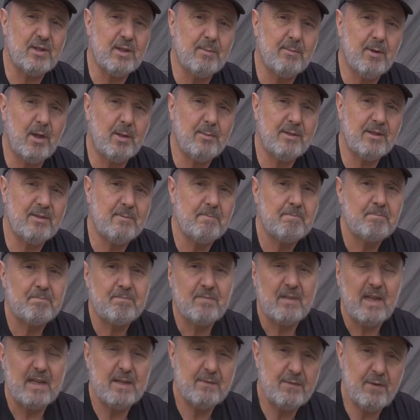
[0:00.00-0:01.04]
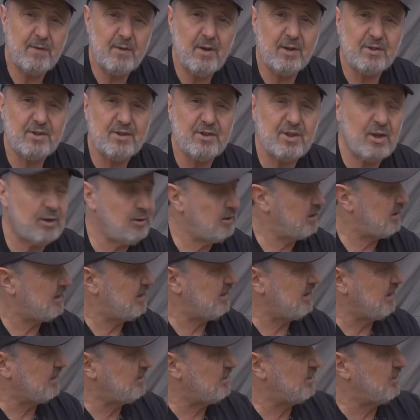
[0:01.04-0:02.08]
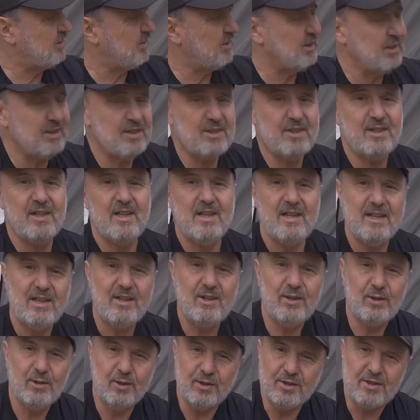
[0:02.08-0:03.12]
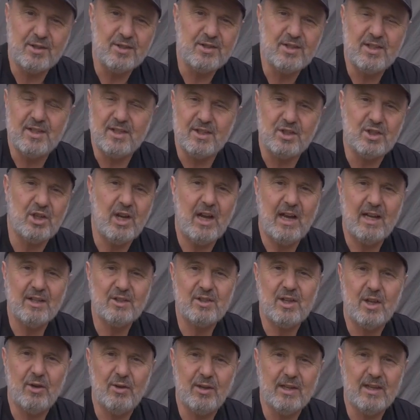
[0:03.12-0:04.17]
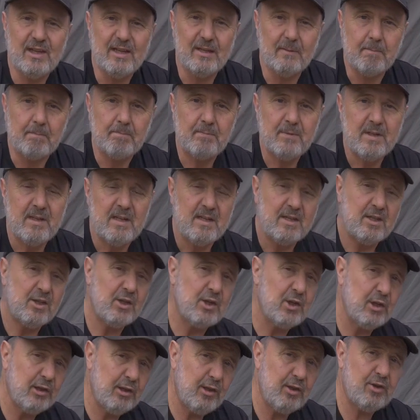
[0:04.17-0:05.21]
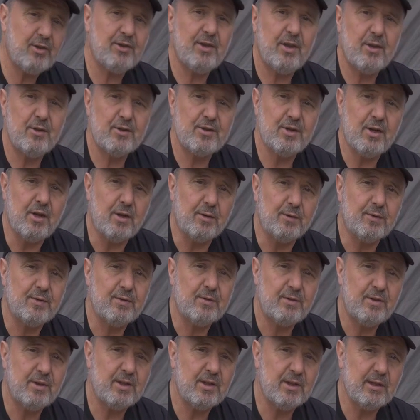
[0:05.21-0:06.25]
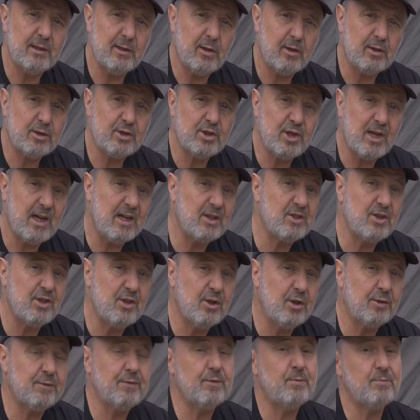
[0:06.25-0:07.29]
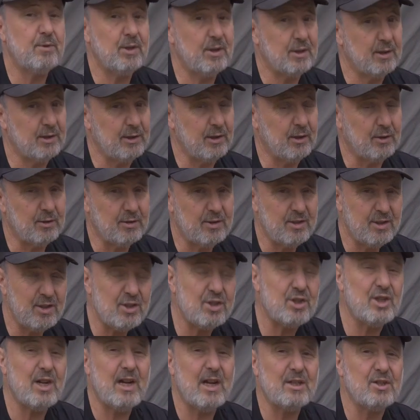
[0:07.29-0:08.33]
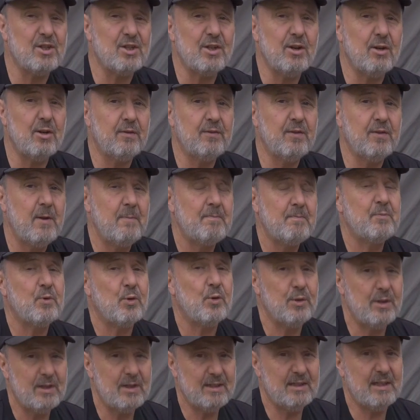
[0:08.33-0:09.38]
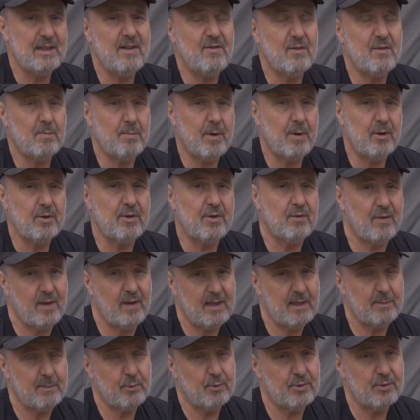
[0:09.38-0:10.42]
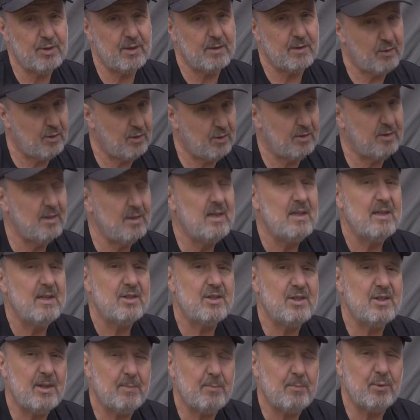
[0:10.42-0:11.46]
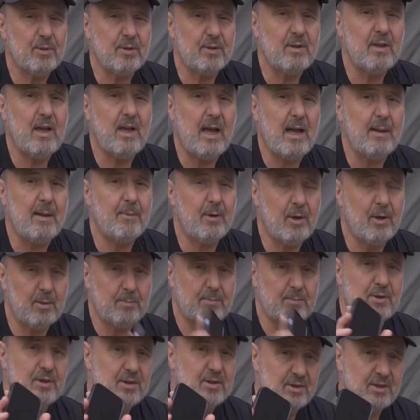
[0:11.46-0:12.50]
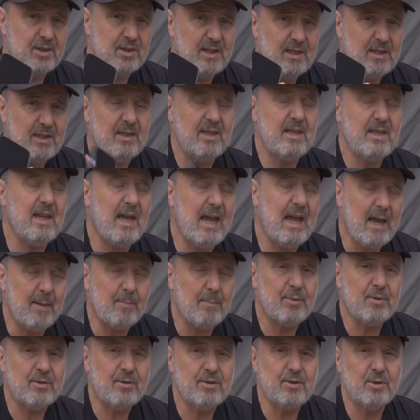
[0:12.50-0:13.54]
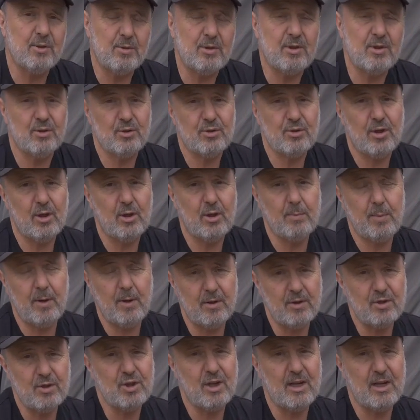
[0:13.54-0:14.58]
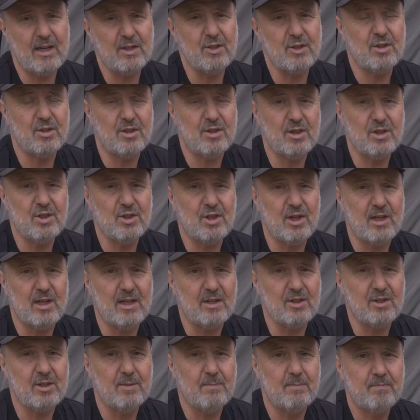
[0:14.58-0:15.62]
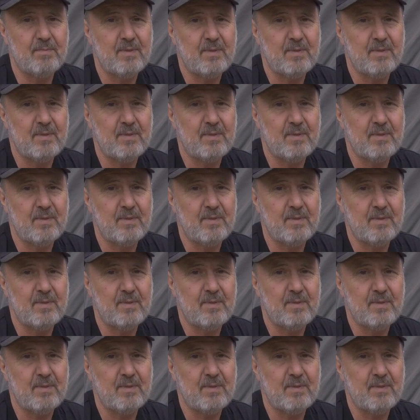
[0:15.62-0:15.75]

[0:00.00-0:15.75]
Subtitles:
at the moment. And if you've got solar connected to this, you can also see the charge going in. You can lock those off. You can lock charging off, you can lock discharging off, or you can leave them both available. So they've got separate options in the app to control both charge and discharge.